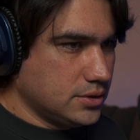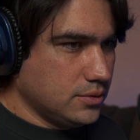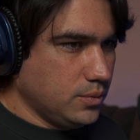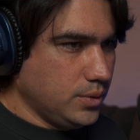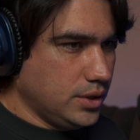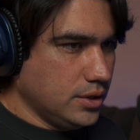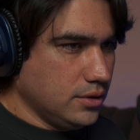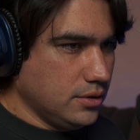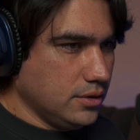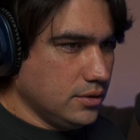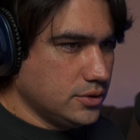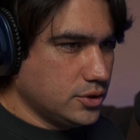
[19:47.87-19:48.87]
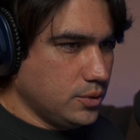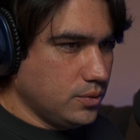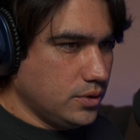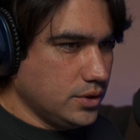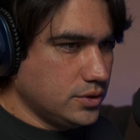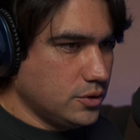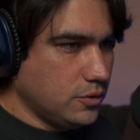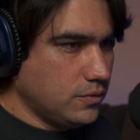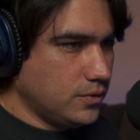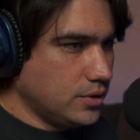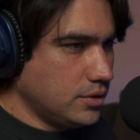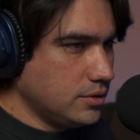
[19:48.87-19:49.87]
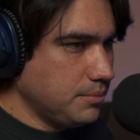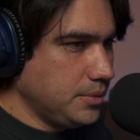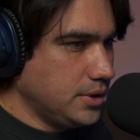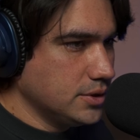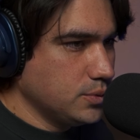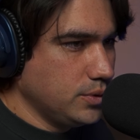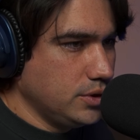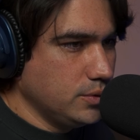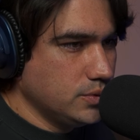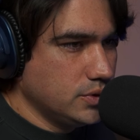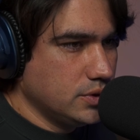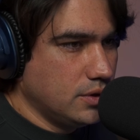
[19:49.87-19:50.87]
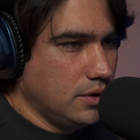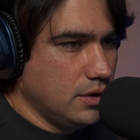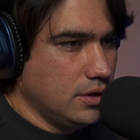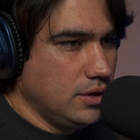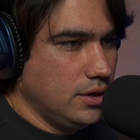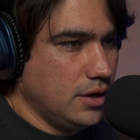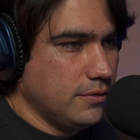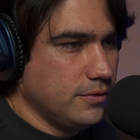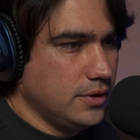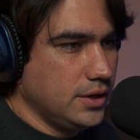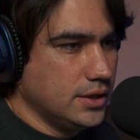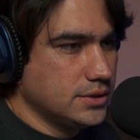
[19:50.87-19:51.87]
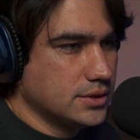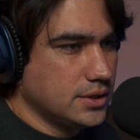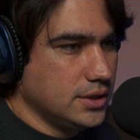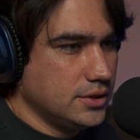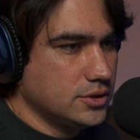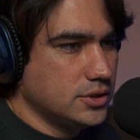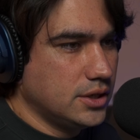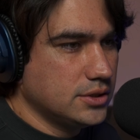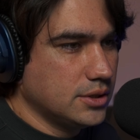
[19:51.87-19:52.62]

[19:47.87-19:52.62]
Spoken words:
We can scoot this over because we use enough of the escalator shots.